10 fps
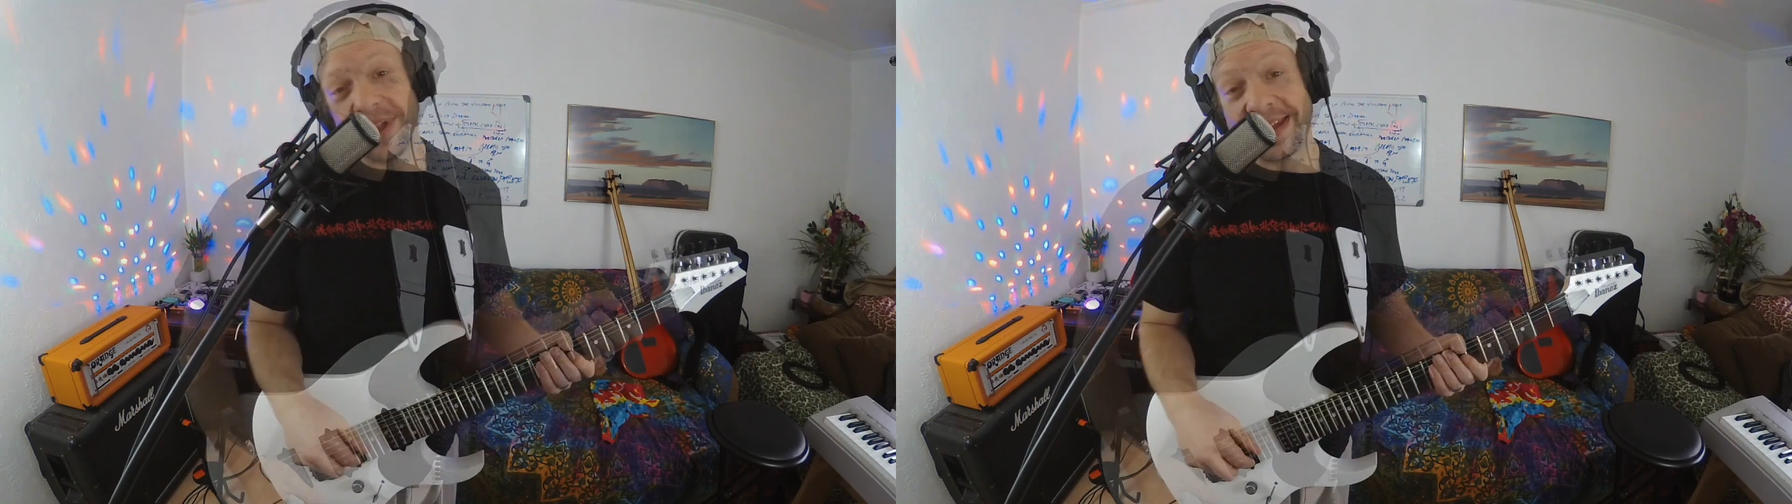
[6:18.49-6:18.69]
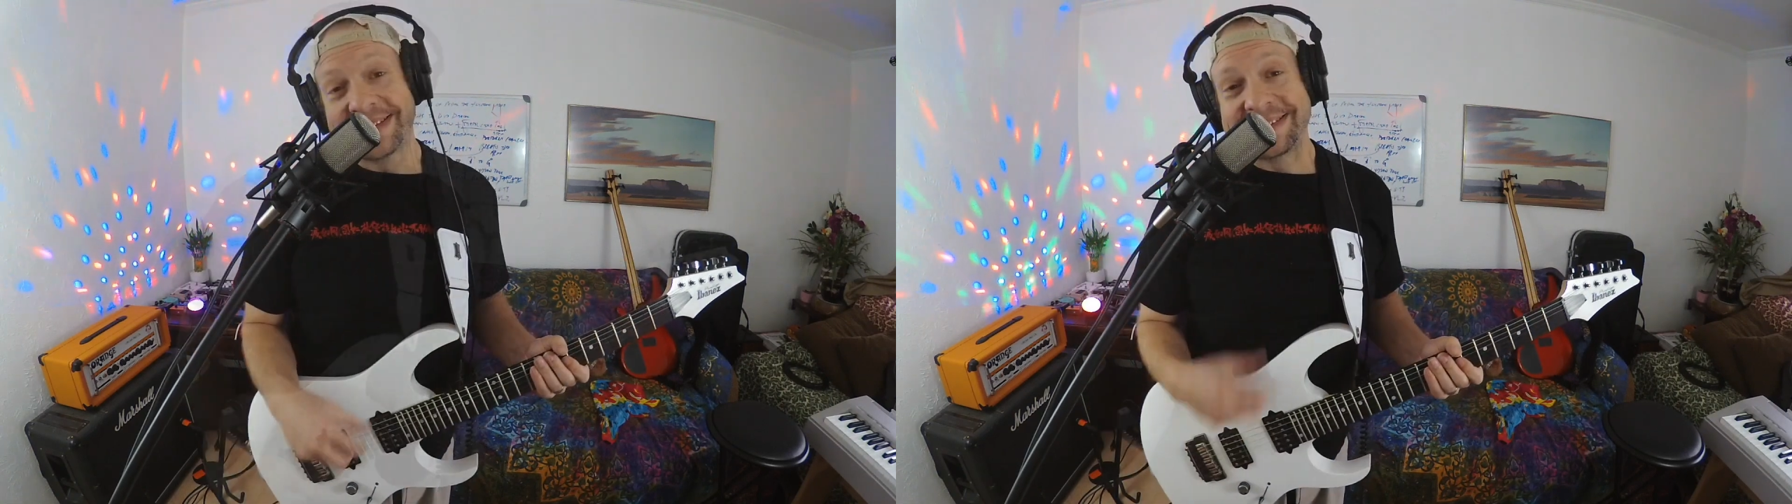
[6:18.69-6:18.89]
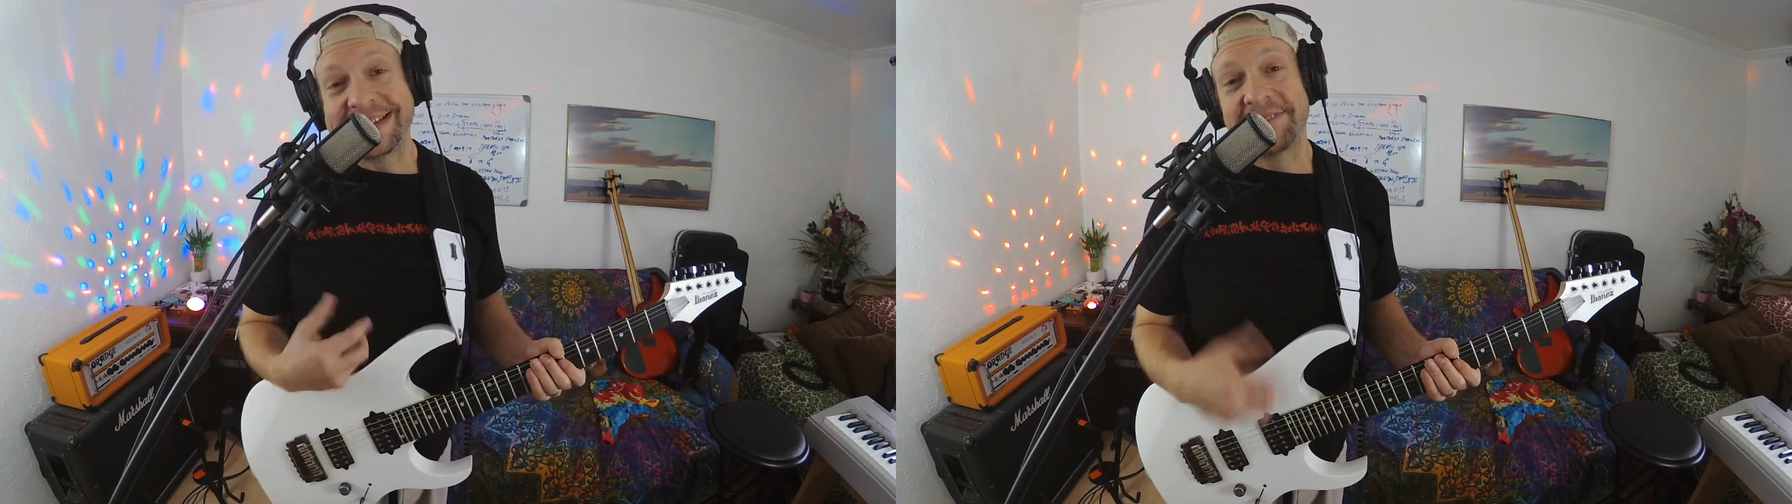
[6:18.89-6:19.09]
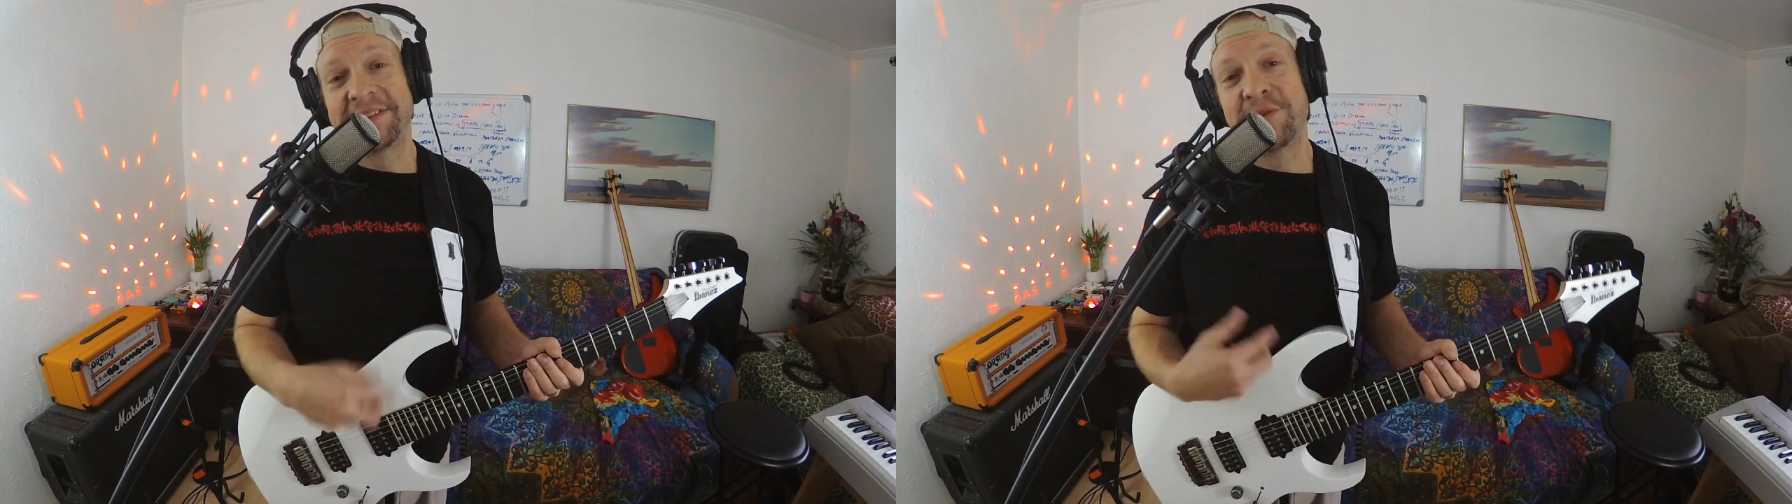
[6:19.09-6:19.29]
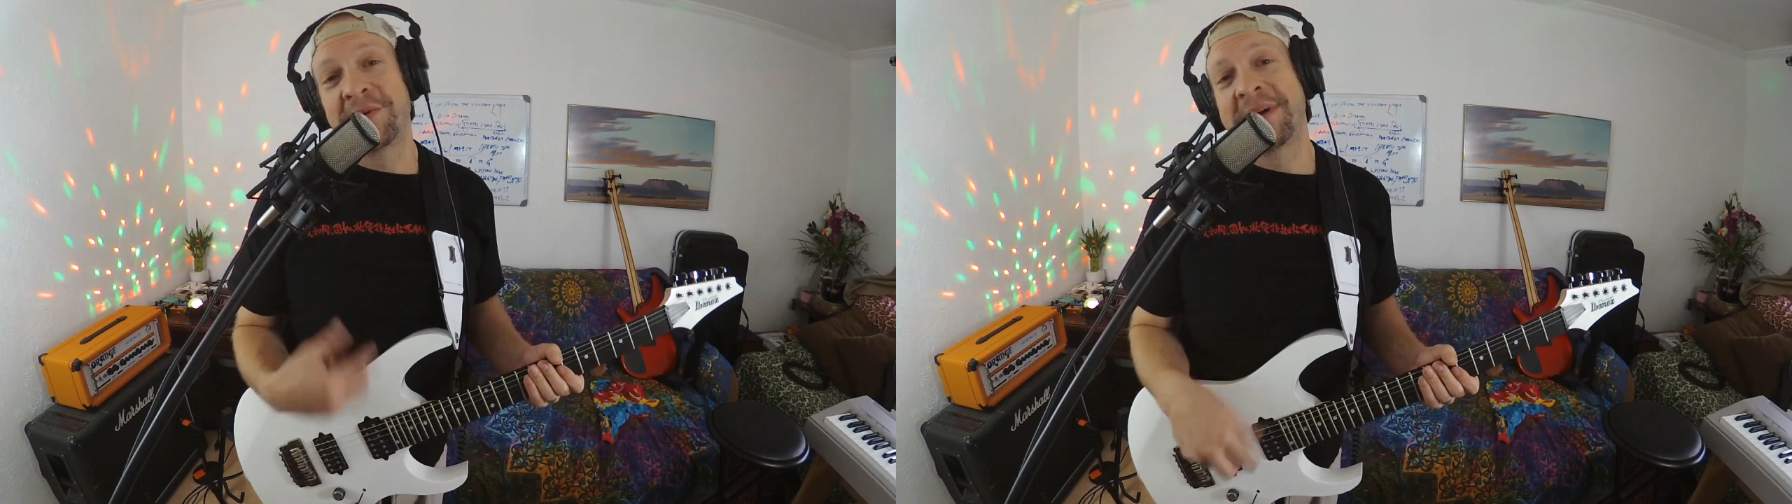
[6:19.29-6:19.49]
And it's
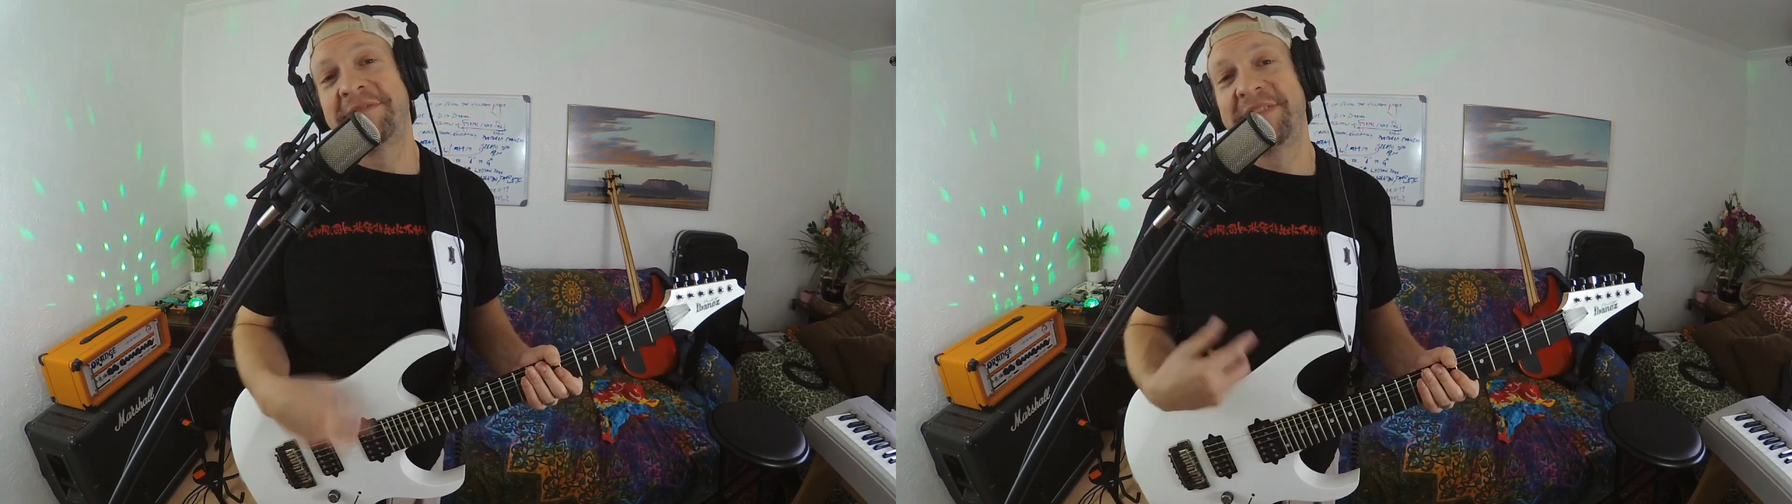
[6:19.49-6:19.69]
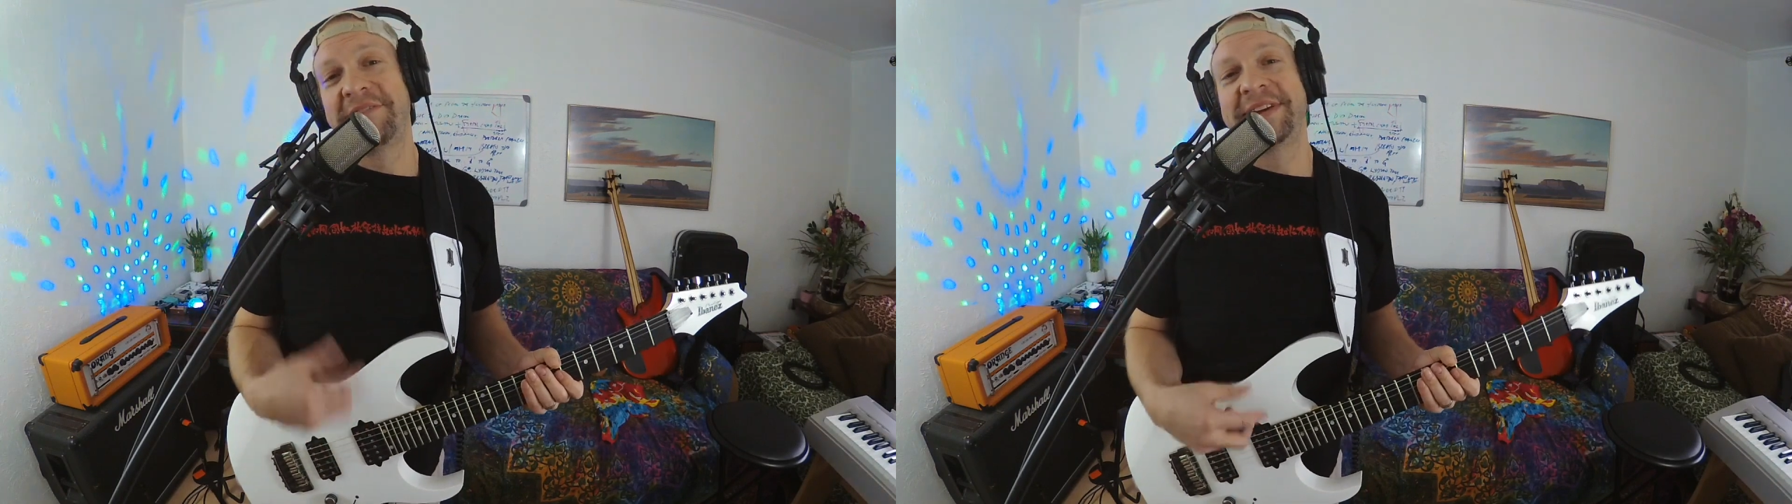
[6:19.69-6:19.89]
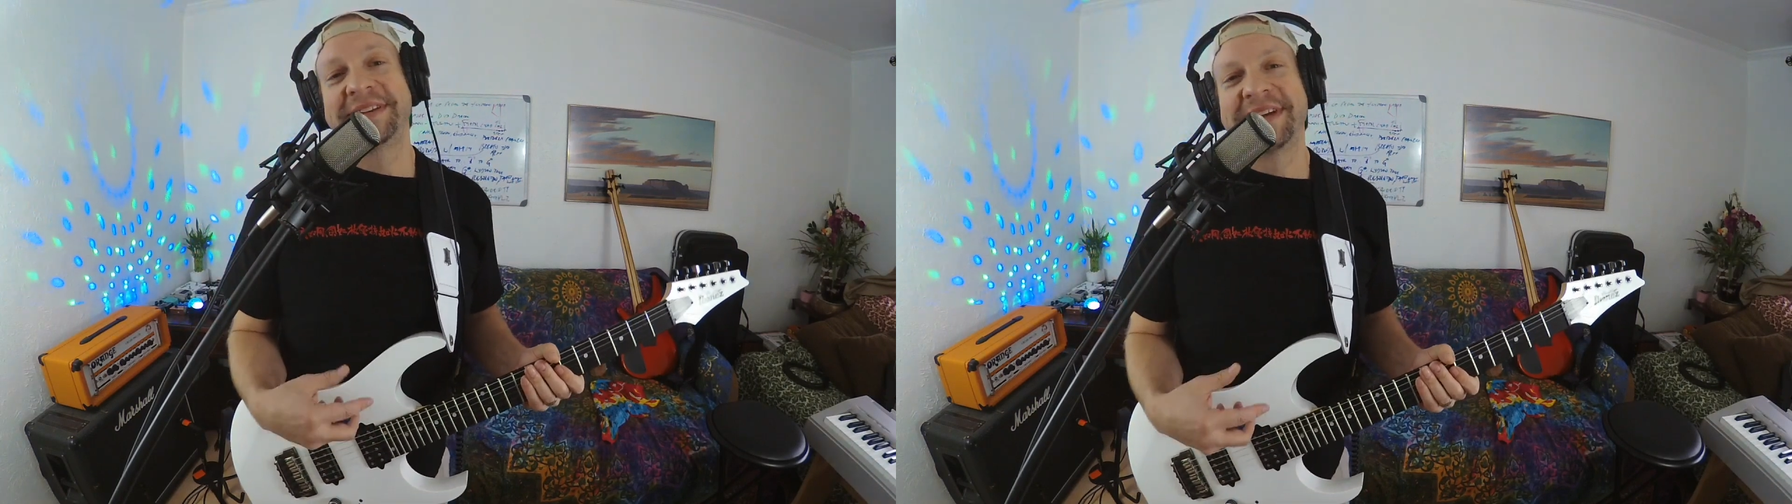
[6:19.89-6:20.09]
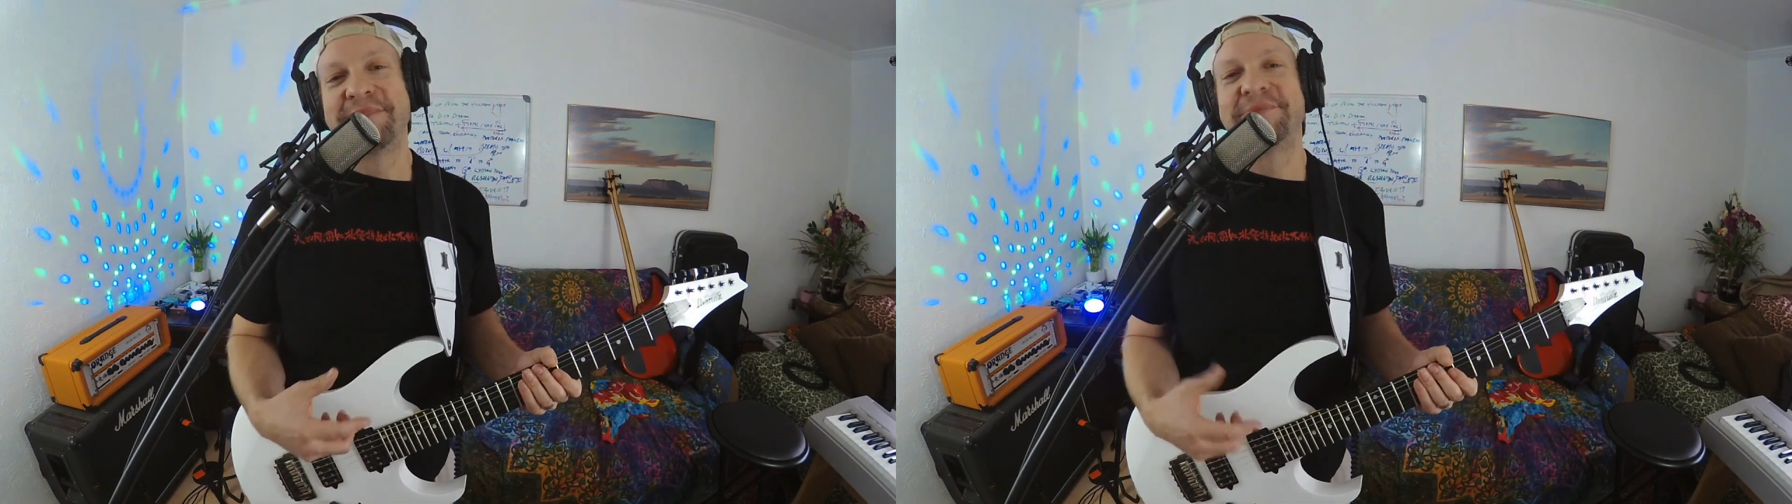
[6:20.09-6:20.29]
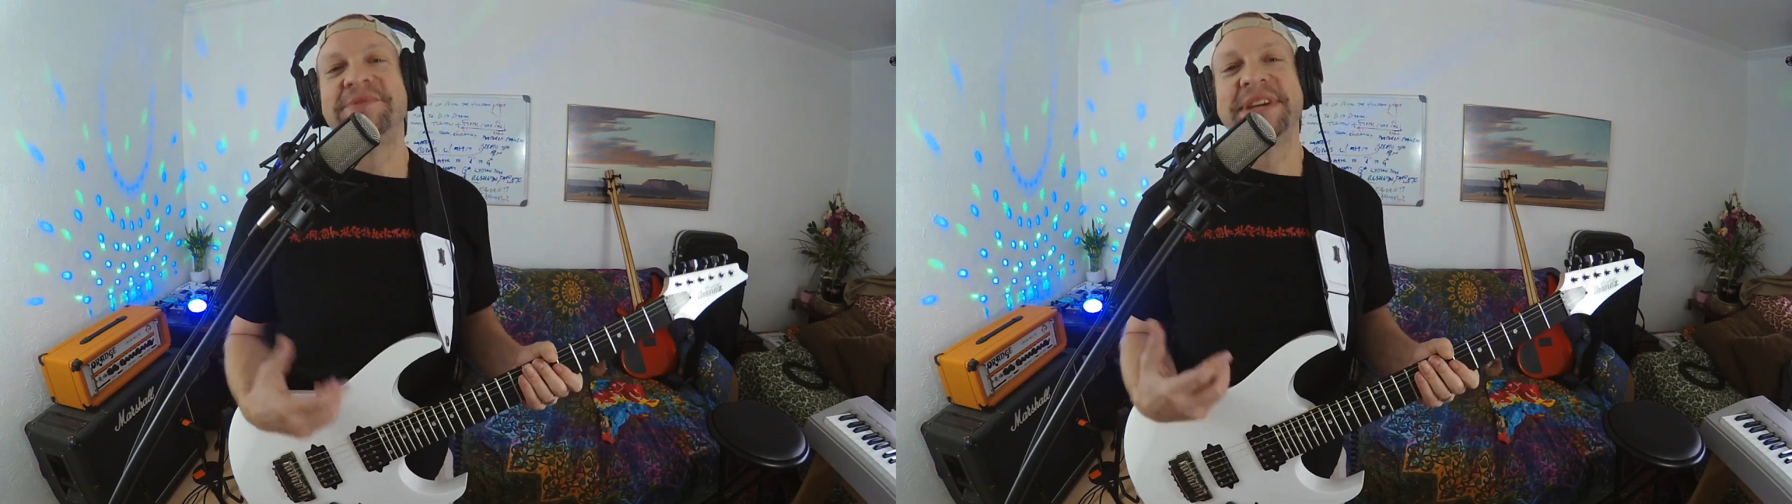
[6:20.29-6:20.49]
definitely one of my favorite examples